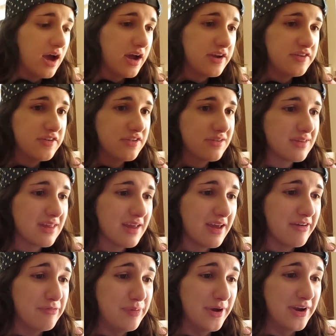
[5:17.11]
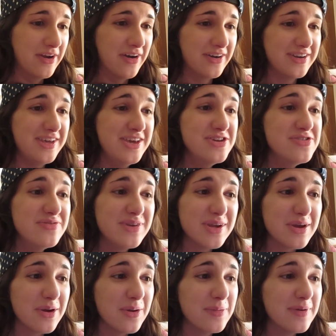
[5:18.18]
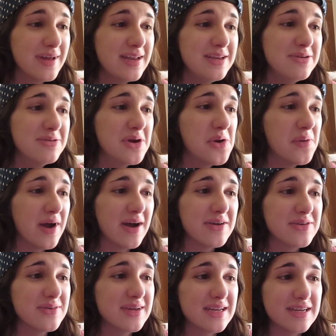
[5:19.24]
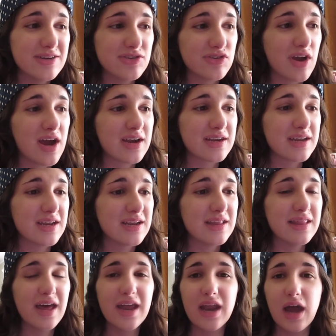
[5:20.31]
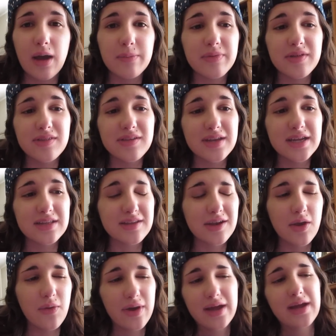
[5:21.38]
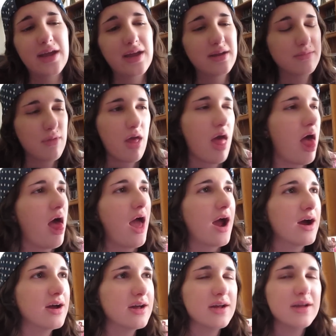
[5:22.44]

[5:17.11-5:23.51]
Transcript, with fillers: I just have been on YouTube, and you know how you get distracted, and that happens, and it's annoying, and ah,